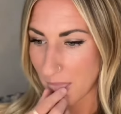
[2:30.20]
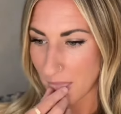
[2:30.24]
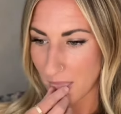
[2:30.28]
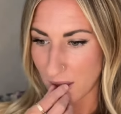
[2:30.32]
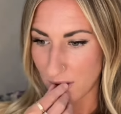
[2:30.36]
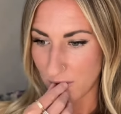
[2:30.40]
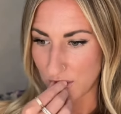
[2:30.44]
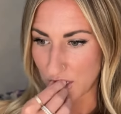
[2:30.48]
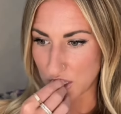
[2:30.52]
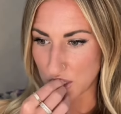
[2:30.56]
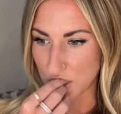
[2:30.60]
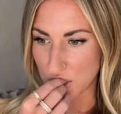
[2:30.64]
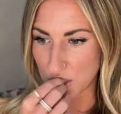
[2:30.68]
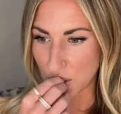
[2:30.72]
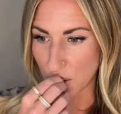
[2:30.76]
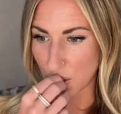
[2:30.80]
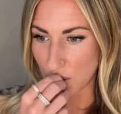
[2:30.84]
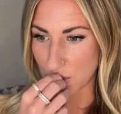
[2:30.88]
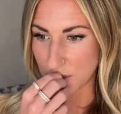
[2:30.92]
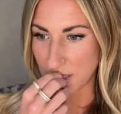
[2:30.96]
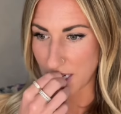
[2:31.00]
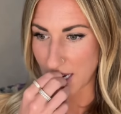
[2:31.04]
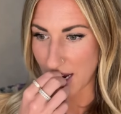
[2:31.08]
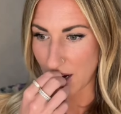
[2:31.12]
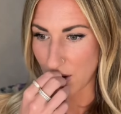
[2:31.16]
There's no
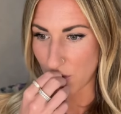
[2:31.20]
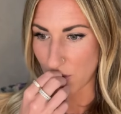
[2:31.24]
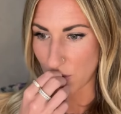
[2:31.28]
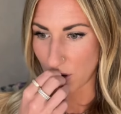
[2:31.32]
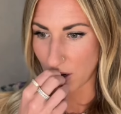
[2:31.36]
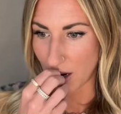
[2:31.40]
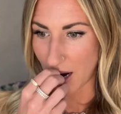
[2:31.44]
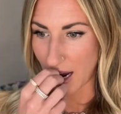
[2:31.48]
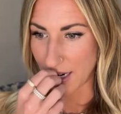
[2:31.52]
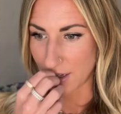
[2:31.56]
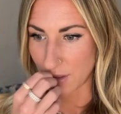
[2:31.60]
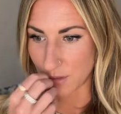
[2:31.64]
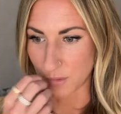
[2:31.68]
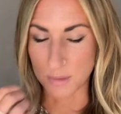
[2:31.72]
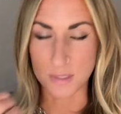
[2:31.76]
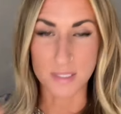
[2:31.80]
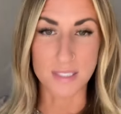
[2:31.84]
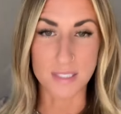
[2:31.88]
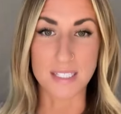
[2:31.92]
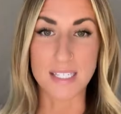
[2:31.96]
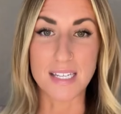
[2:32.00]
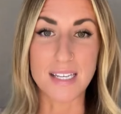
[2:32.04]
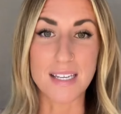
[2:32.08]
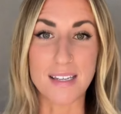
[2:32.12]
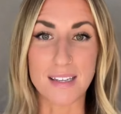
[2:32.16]
day where I don't
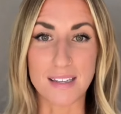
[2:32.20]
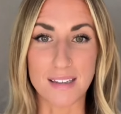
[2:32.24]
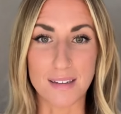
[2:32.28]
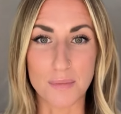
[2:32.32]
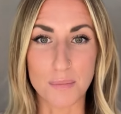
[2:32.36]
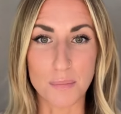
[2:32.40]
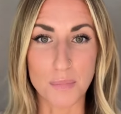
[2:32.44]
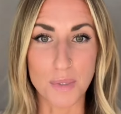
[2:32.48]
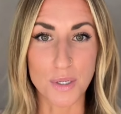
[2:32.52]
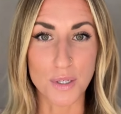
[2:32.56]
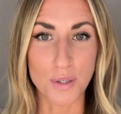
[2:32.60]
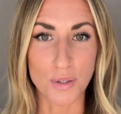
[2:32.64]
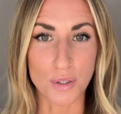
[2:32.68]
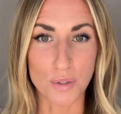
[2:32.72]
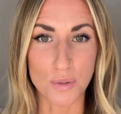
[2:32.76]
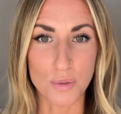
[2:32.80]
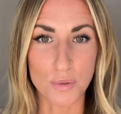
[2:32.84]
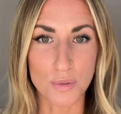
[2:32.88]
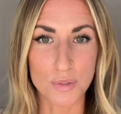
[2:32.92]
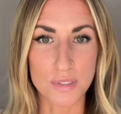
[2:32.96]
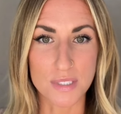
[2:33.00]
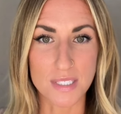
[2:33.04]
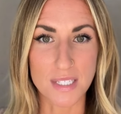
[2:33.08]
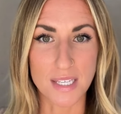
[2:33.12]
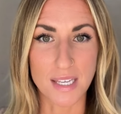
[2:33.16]
see
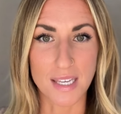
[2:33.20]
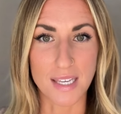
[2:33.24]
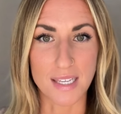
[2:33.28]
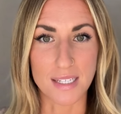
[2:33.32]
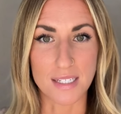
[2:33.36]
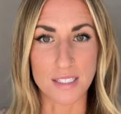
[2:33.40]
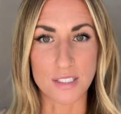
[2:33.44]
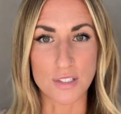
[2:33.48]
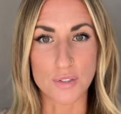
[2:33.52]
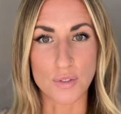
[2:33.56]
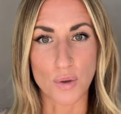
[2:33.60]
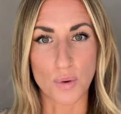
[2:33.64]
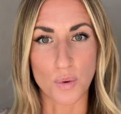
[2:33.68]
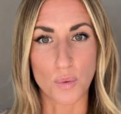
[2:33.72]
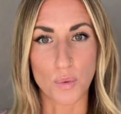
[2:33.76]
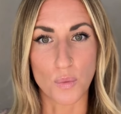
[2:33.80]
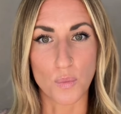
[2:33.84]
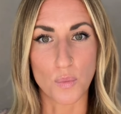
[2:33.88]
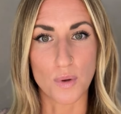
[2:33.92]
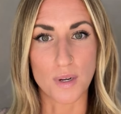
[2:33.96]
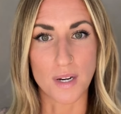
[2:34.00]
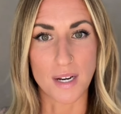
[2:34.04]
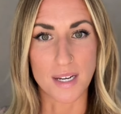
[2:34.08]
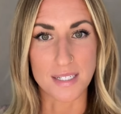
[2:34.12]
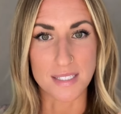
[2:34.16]
miracles. And so
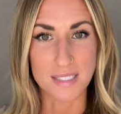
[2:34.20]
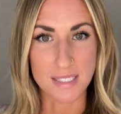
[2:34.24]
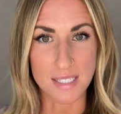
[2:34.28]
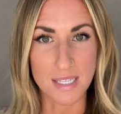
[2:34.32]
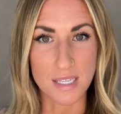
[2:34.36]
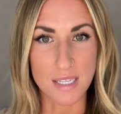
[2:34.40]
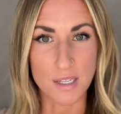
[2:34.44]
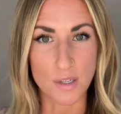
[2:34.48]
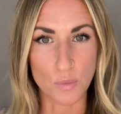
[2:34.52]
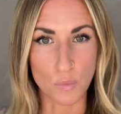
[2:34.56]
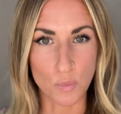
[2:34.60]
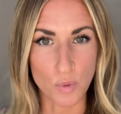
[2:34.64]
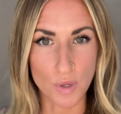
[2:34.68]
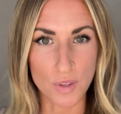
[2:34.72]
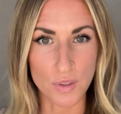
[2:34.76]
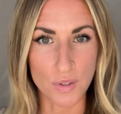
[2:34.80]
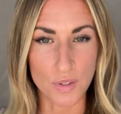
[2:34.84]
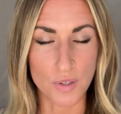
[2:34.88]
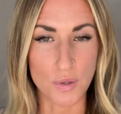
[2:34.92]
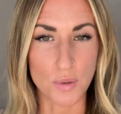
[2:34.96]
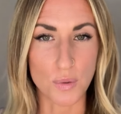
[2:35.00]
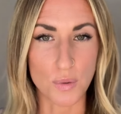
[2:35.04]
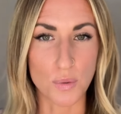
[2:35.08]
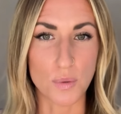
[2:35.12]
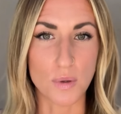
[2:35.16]
when I see it with
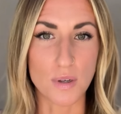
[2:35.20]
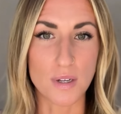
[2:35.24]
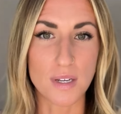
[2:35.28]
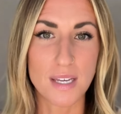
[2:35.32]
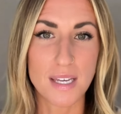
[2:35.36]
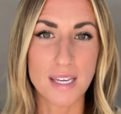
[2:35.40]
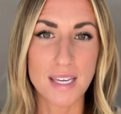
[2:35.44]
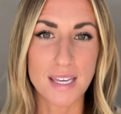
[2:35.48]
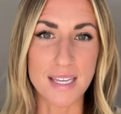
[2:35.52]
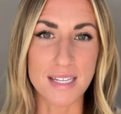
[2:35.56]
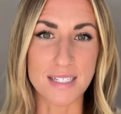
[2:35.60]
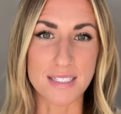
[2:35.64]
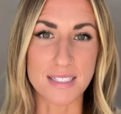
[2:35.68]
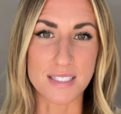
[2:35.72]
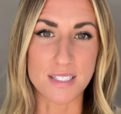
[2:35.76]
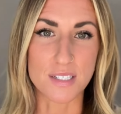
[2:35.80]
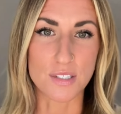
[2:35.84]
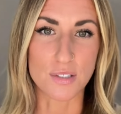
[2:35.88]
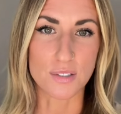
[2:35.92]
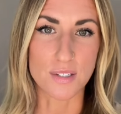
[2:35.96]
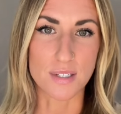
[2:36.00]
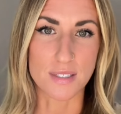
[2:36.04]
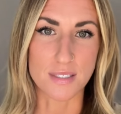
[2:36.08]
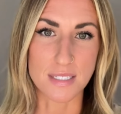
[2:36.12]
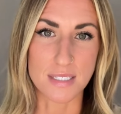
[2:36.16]
you, it still
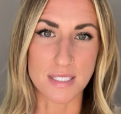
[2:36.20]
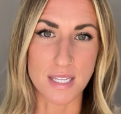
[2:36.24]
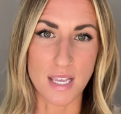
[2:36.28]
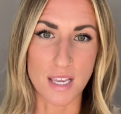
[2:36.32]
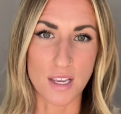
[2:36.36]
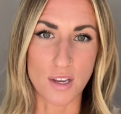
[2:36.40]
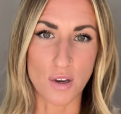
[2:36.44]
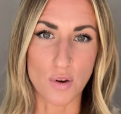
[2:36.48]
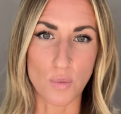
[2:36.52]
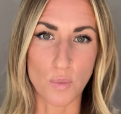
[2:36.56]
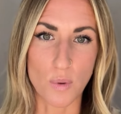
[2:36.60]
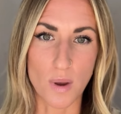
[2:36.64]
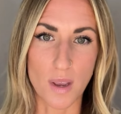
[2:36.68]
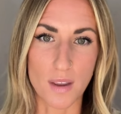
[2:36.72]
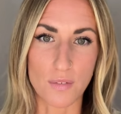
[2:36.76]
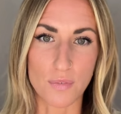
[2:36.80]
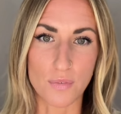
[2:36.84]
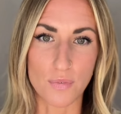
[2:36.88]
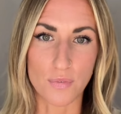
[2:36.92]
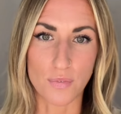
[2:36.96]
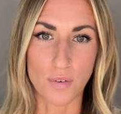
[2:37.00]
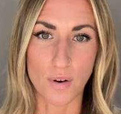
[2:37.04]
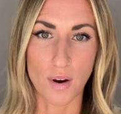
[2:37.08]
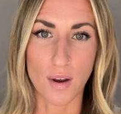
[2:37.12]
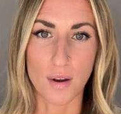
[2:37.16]
doesn't take away
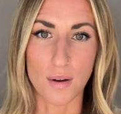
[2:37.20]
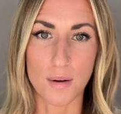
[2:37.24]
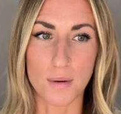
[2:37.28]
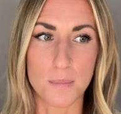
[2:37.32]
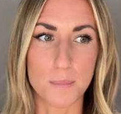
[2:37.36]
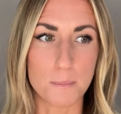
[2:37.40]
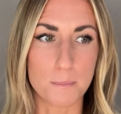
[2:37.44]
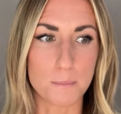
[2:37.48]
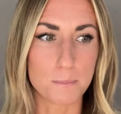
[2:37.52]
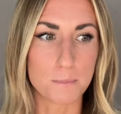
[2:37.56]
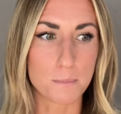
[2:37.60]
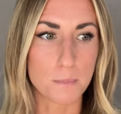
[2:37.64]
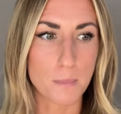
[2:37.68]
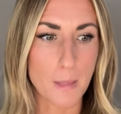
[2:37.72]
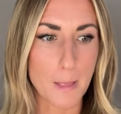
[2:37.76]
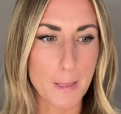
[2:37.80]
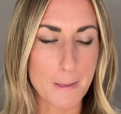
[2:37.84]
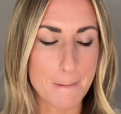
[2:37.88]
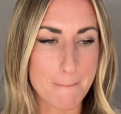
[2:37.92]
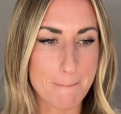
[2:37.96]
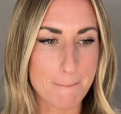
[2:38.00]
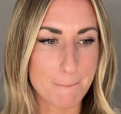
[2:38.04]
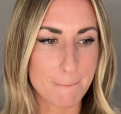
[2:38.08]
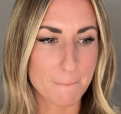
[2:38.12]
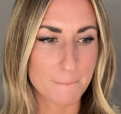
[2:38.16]
from
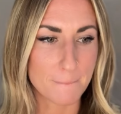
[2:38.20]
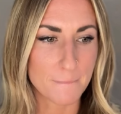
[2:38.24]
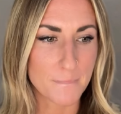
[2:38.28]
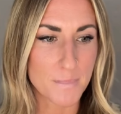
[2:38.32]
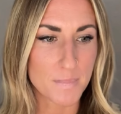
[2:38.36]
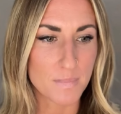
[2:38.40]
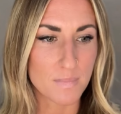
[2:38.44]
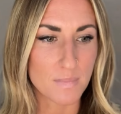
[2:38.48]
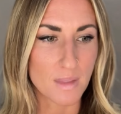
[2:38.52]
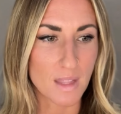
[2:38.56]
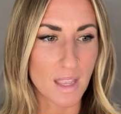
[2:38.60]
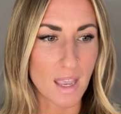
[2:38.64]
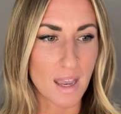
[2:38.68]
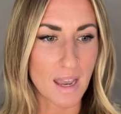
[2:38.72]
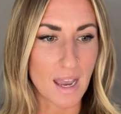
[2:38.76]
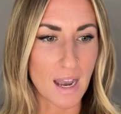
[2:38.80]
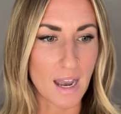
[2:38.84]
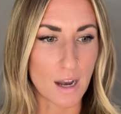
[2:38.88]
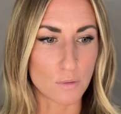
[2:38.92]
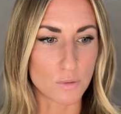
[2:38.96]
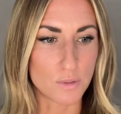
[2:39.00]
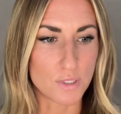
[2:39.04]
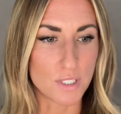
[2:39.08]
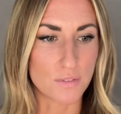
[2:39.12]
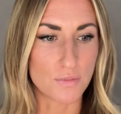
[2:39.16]
how
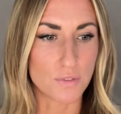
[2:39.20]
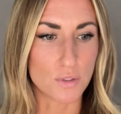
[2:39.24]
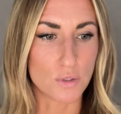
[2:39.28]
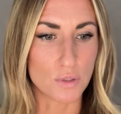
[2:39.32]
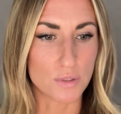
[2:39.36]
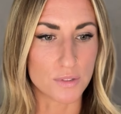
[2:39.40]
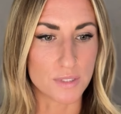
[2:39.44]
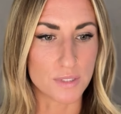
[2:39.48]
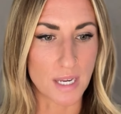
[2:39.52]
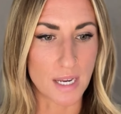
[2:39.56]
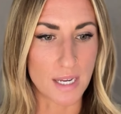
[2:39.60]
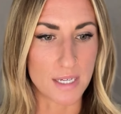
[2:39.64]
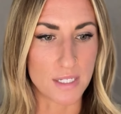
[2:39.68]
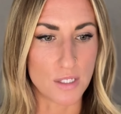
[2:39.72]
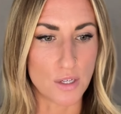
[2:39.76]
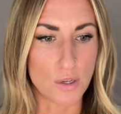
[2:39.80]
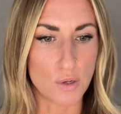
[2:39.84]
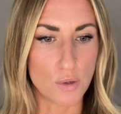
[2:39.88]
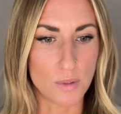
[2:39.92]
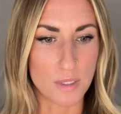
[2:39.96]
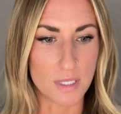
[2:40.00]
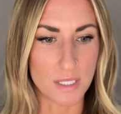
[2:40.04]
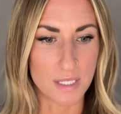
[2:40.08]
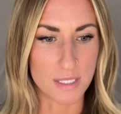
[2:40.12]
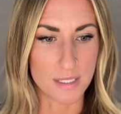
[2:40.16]
difficult I know
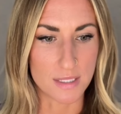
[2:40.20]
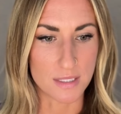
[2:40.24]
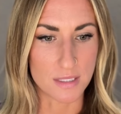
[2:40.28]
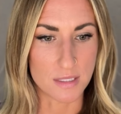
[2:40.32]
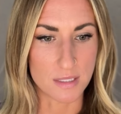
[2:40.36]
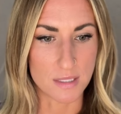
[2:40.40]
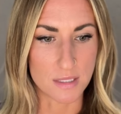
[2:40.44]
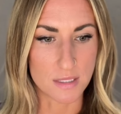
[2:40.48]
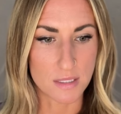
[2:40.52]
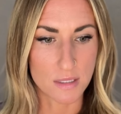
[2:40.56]
it is